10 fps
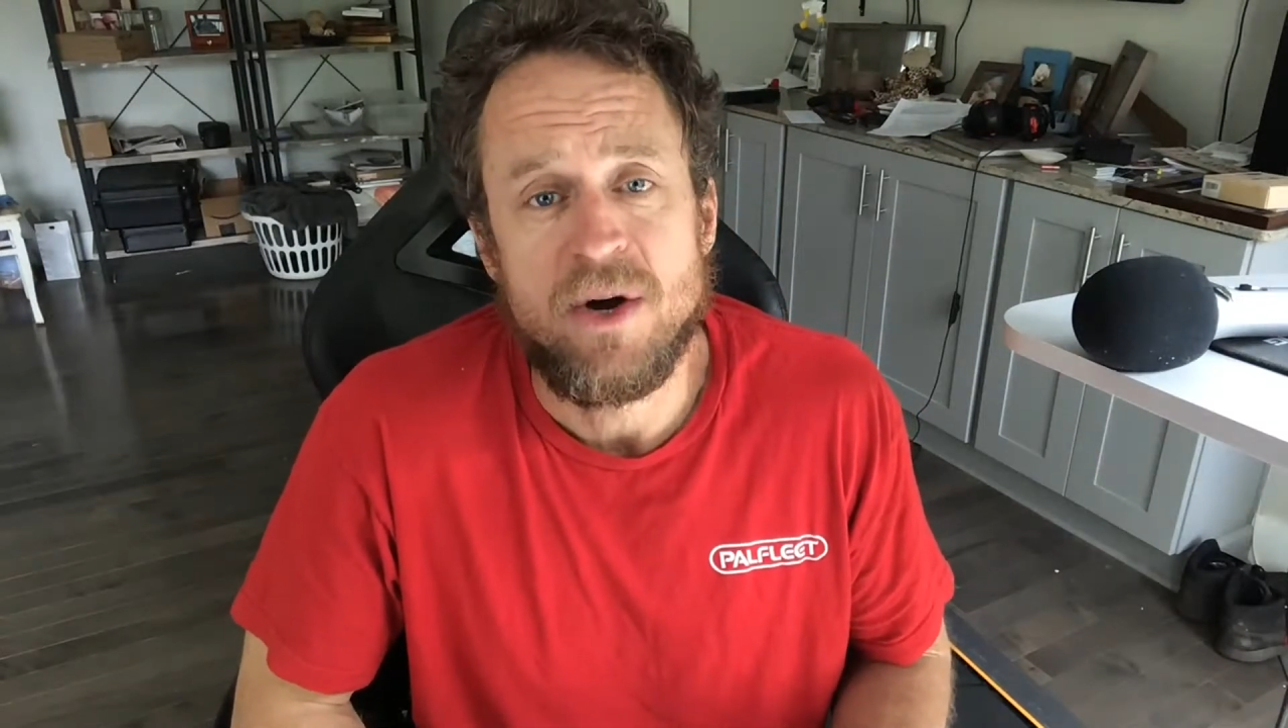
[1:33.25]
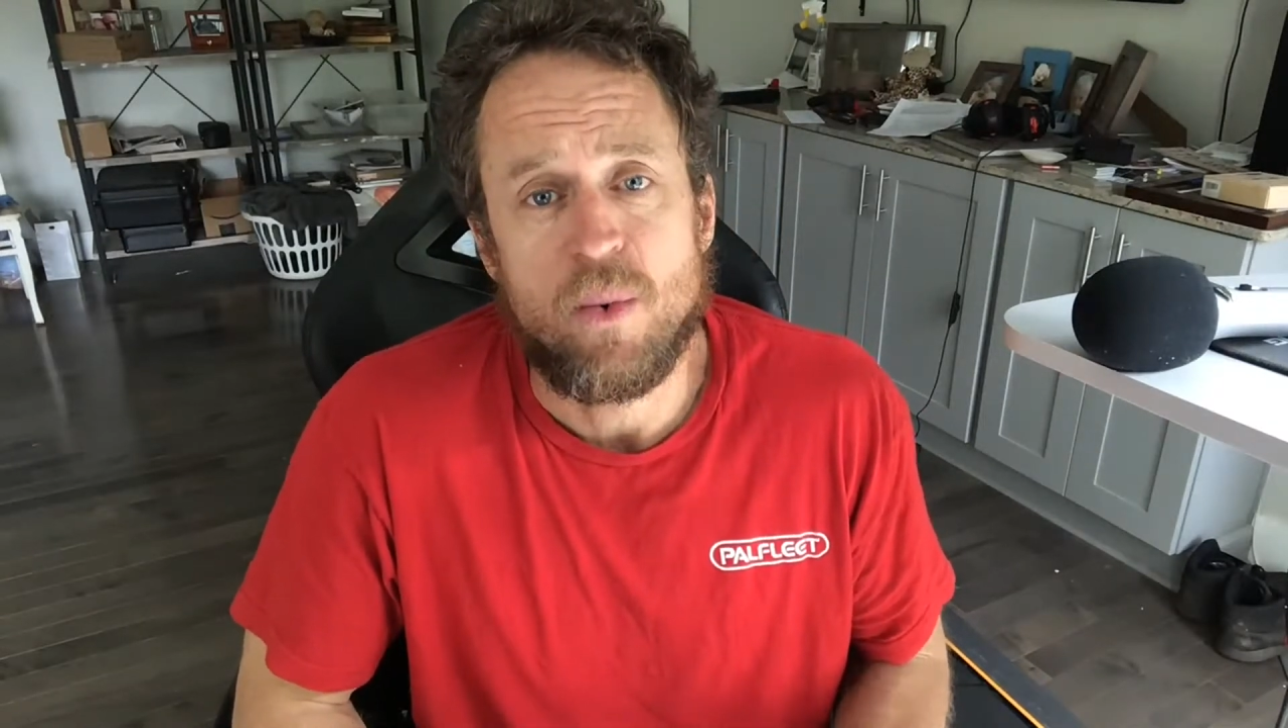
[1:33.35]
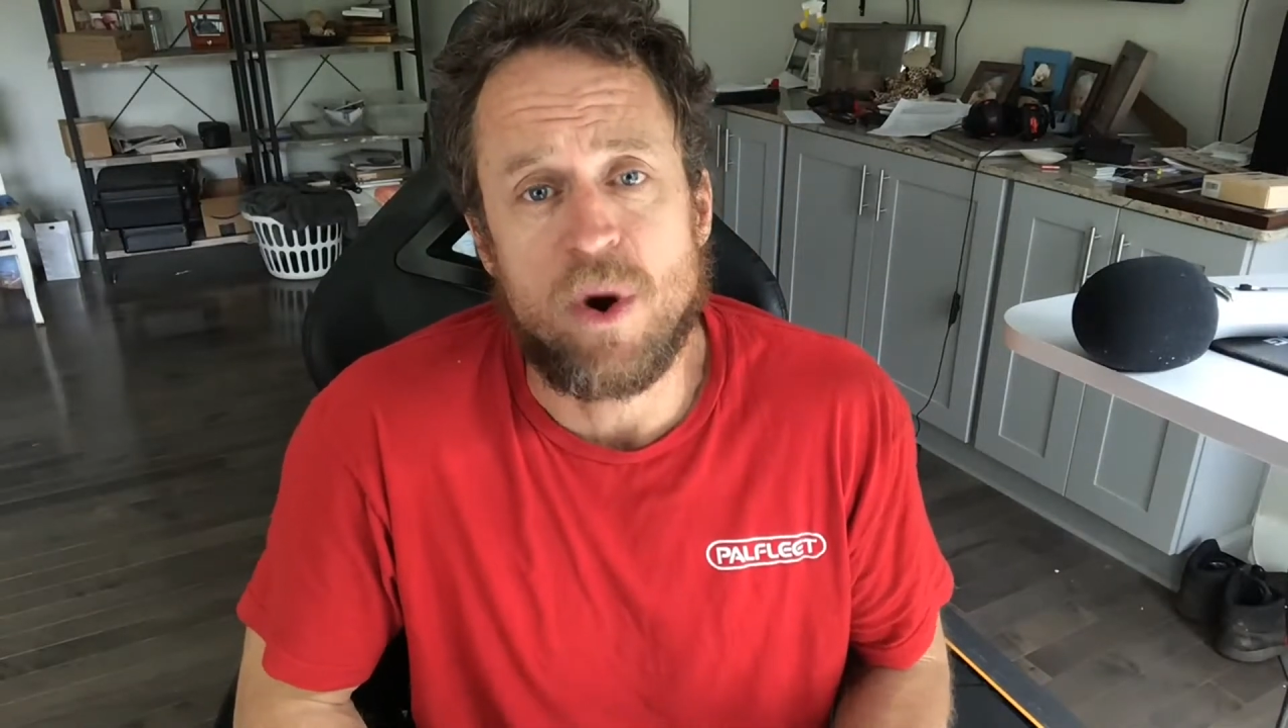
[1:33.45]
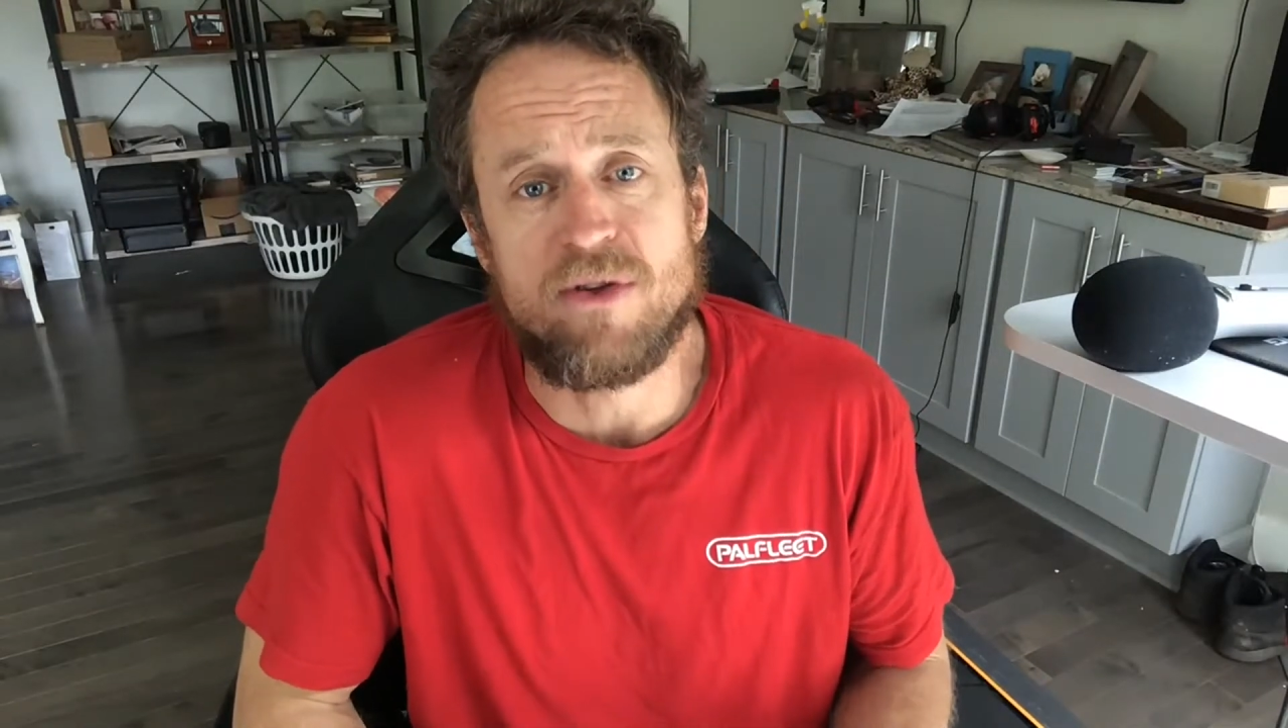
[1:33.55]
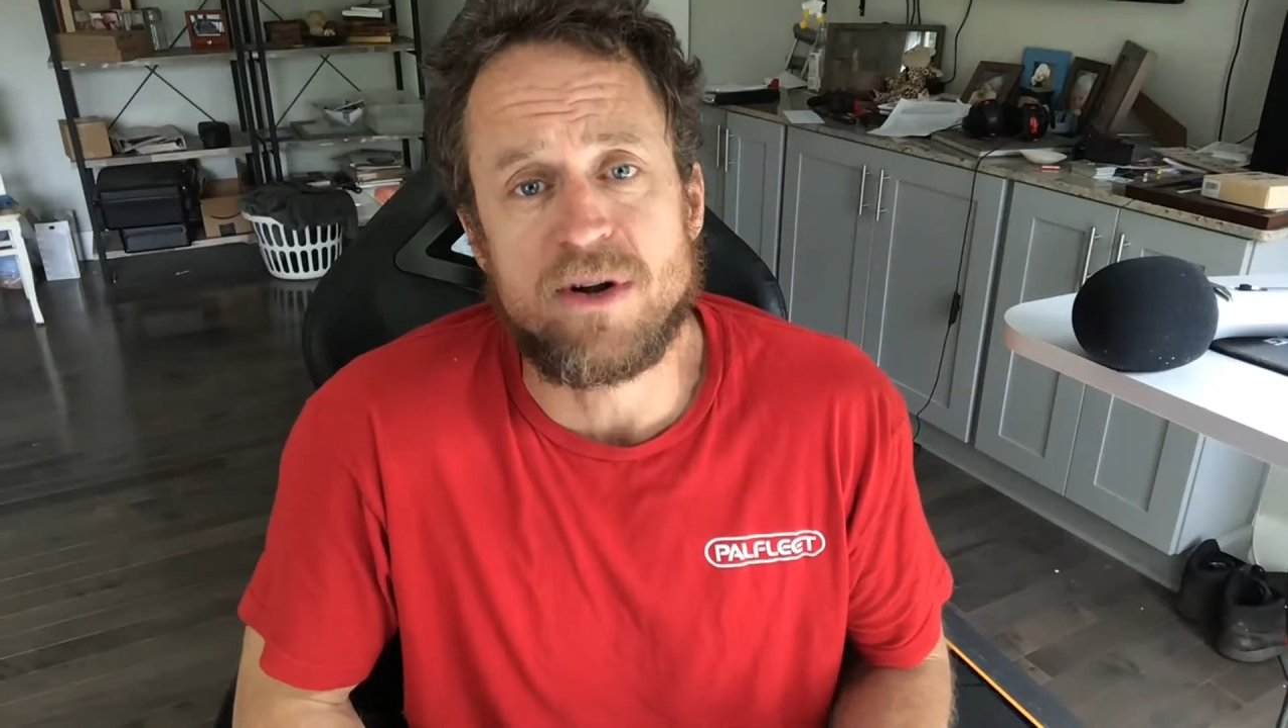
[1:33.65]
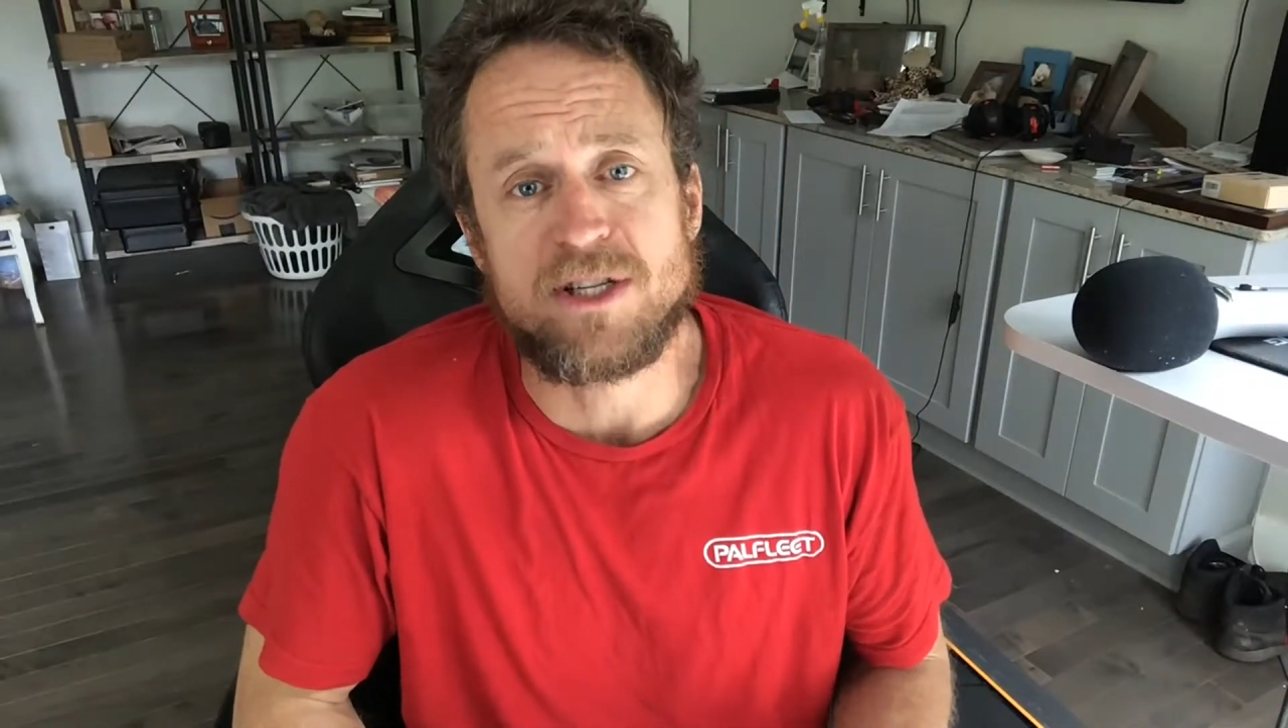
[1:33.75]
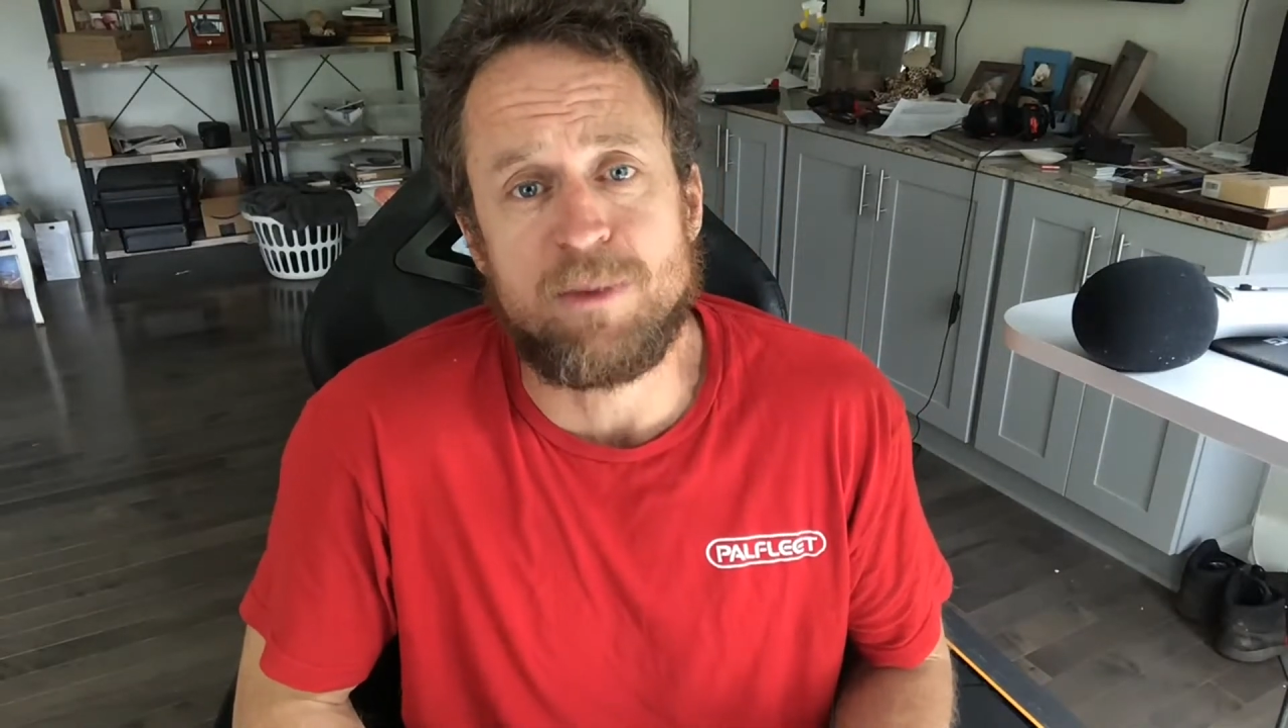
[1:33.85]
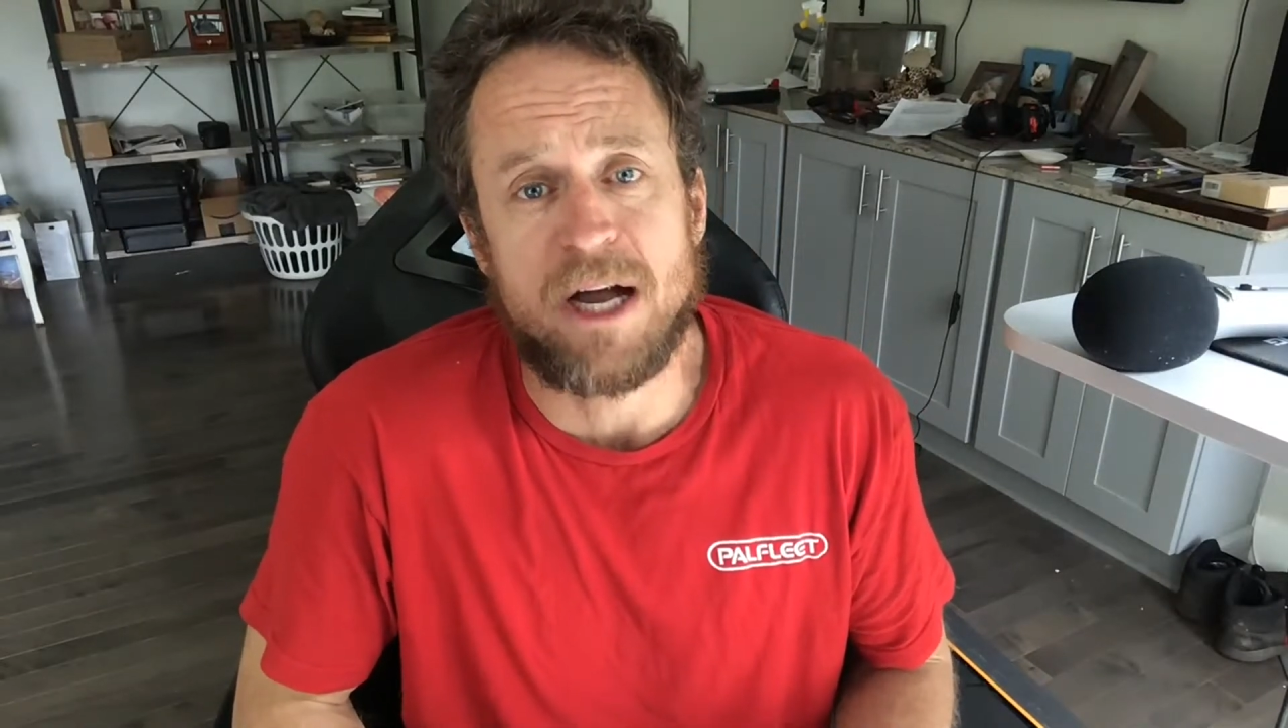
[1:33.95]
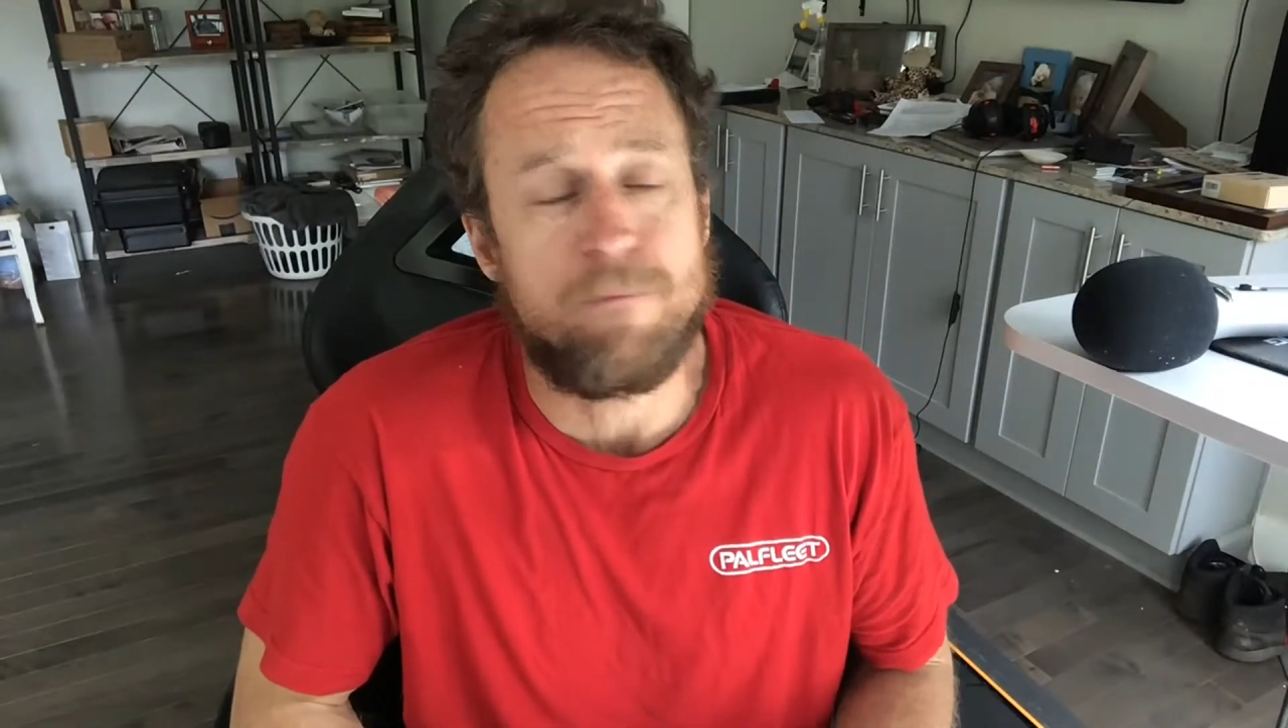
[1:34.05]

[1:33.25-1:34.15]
whether it's my